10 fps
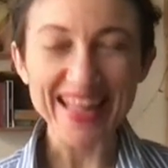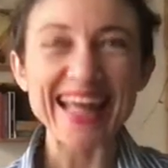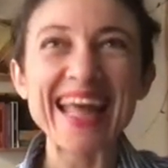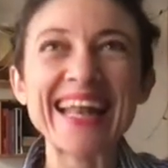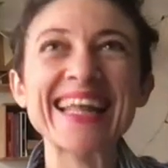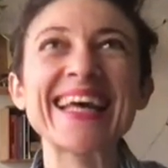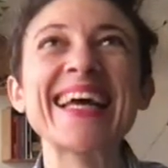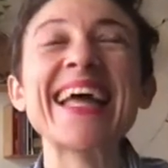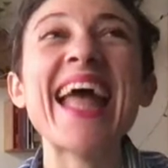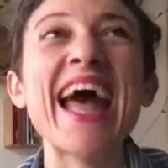And
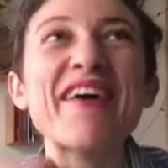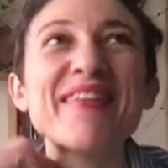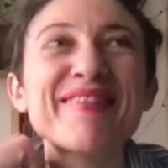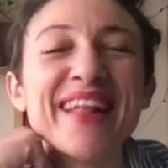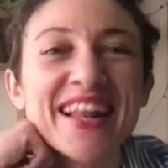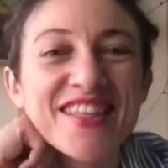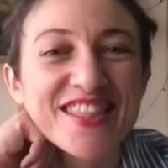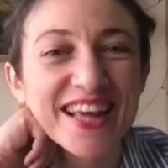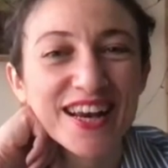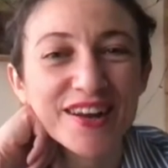I was telling
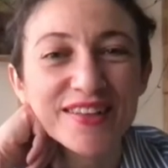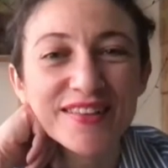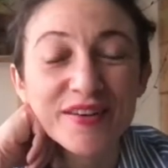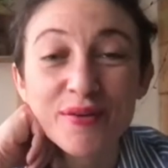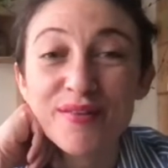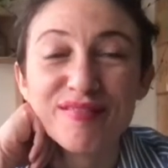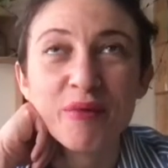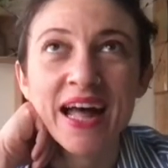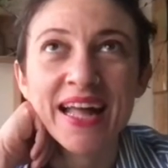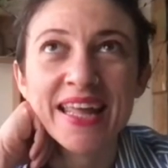Charlotte, who's
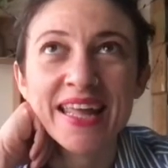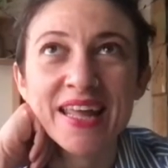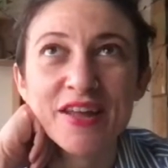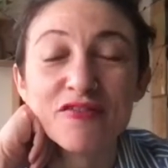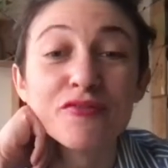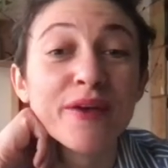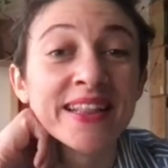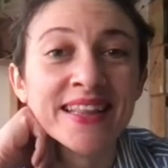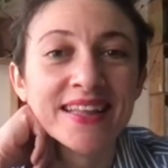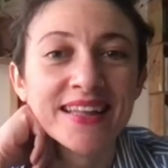my
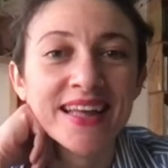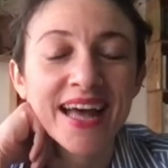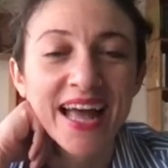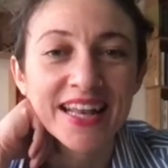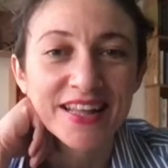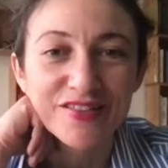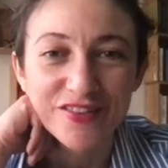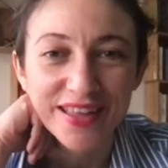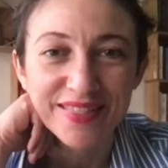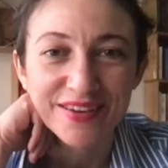friend I knit
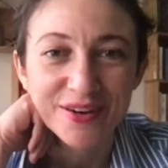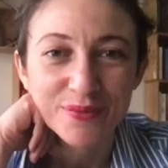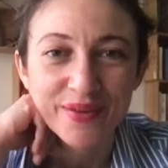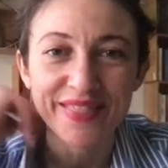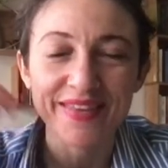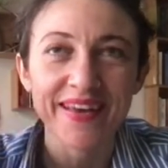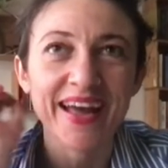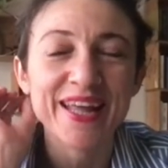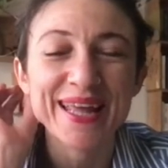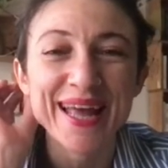together with,
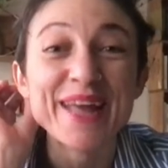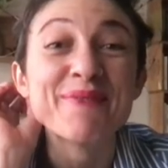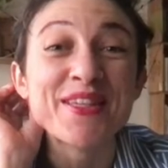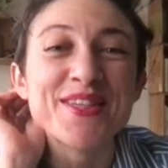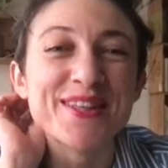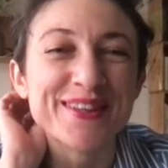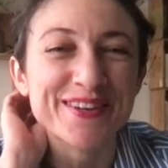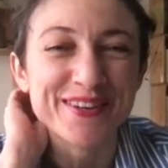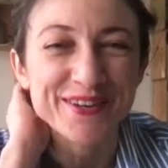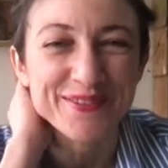I mentioned
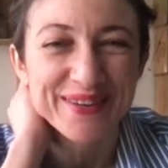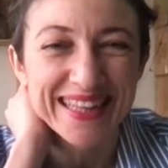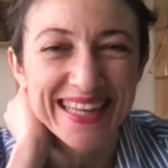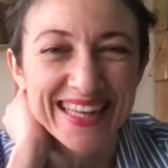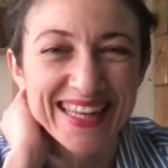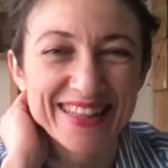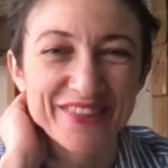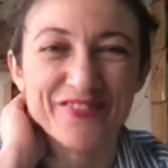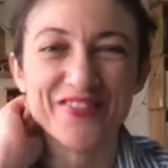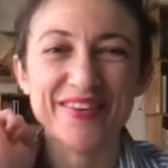her already in the
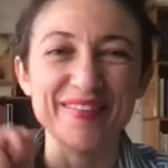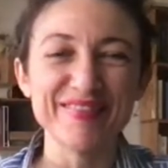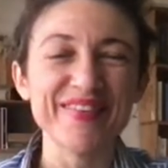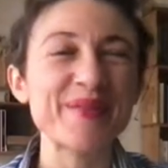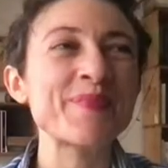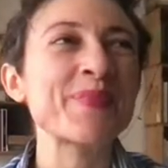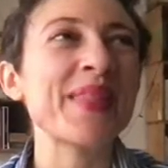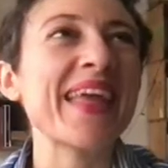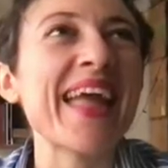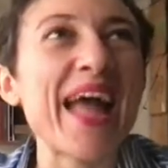first
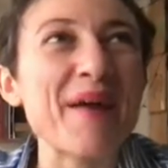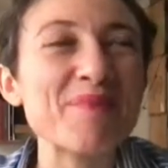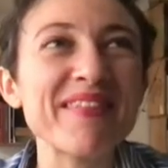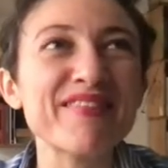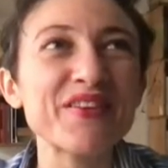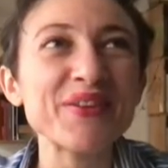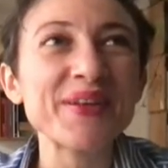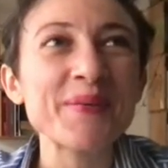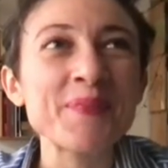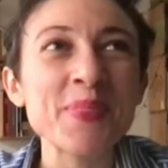episode.
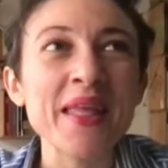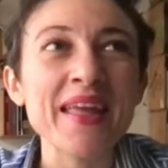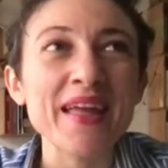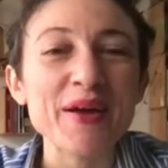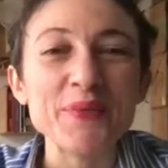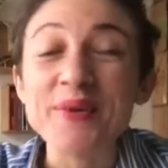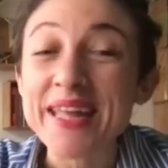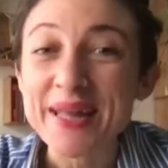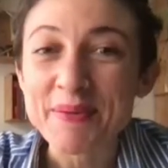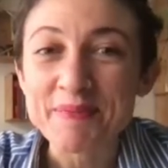
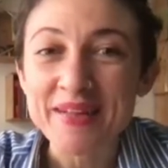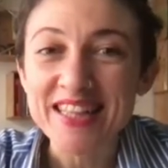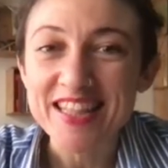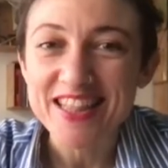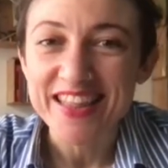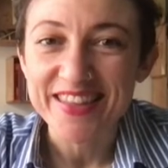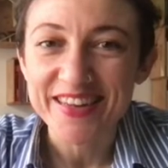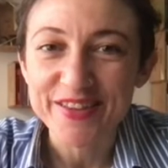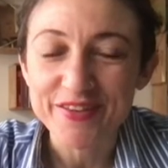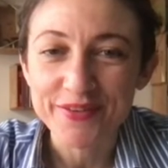We met each other
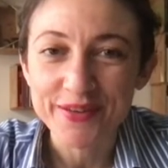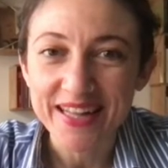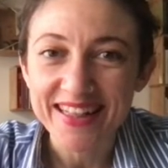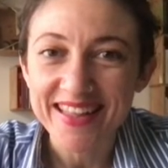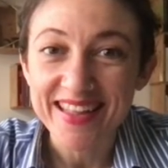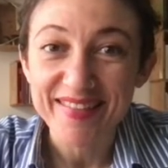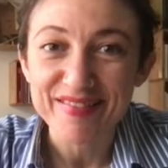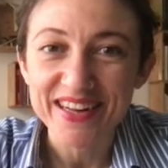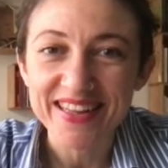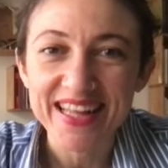to knit
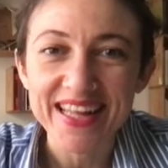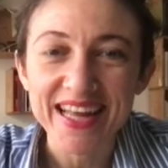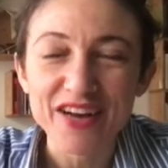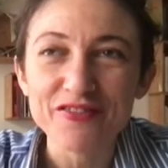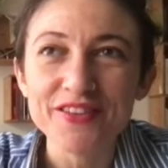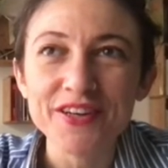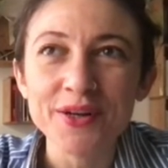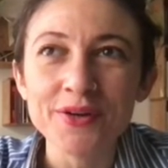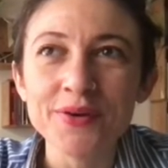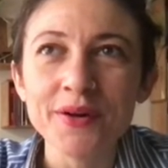yesterday afternoon.